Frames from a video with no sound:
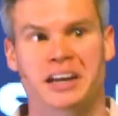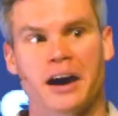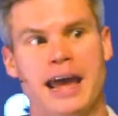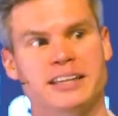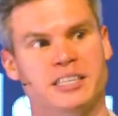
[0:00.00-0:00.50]

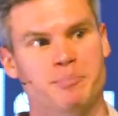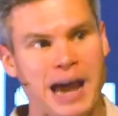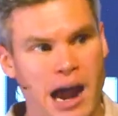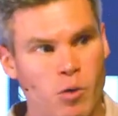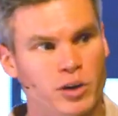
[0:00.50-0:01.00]
God has the
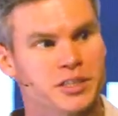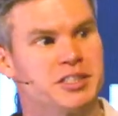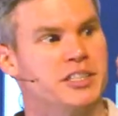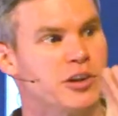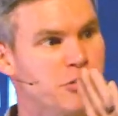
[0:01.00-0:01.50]
power to
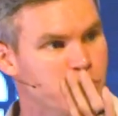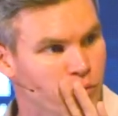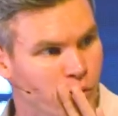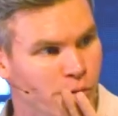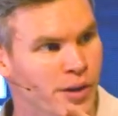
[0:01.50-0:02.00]
see you
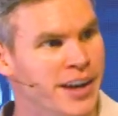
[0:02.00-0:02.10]
through.